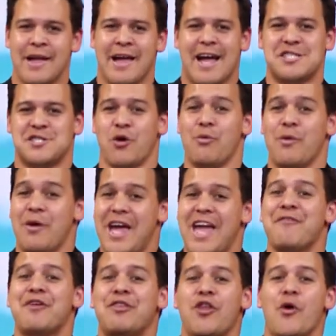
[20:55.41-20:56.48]
And so
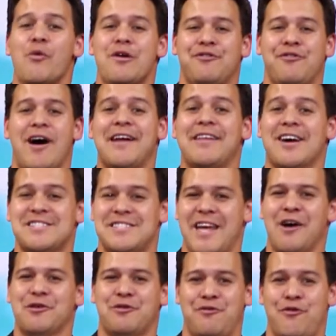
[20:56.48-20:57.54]
even though we find
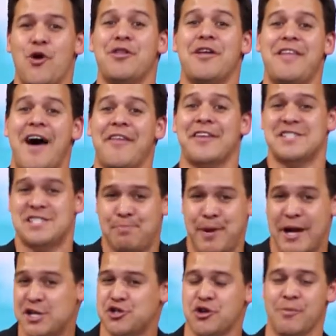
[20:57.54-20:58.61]
ourselves further down the
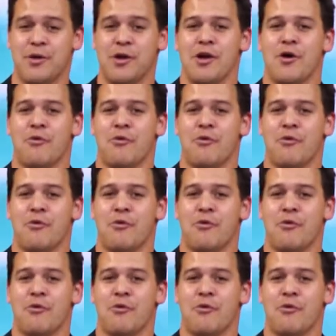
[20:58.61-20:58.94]
spectrum,